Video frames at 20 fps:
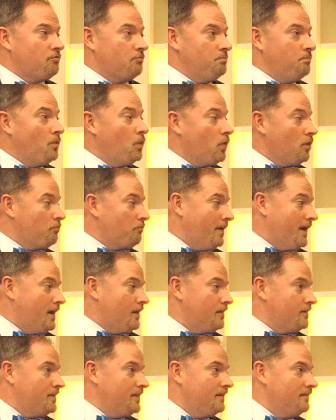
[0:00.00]
more
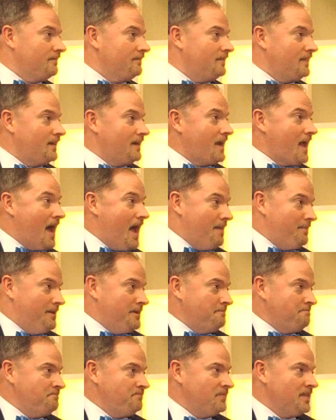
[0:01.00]
rare than
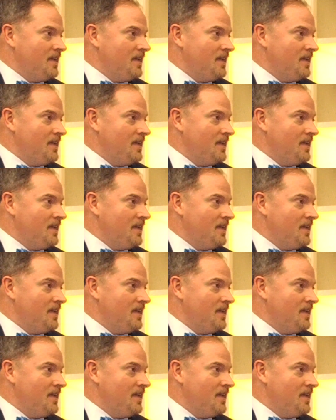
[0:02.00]
common.